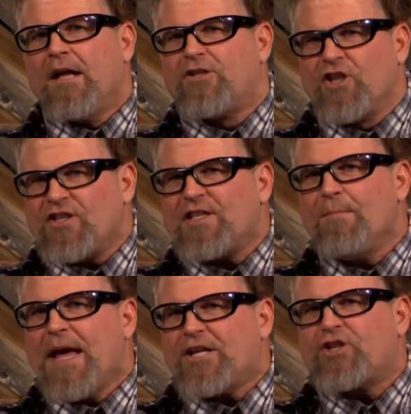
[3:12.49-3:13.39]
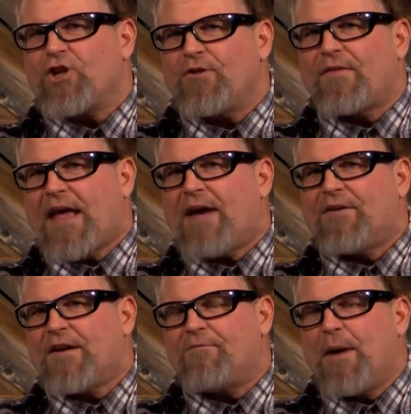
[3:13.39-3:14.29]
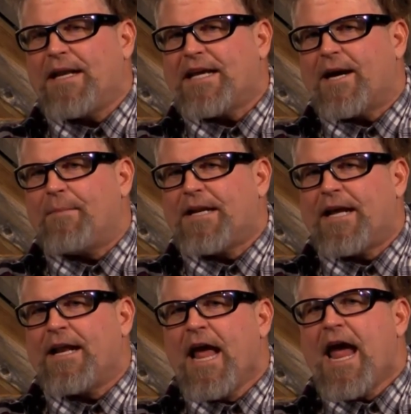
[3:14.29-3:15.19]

just to make sure that they have enough money coming in.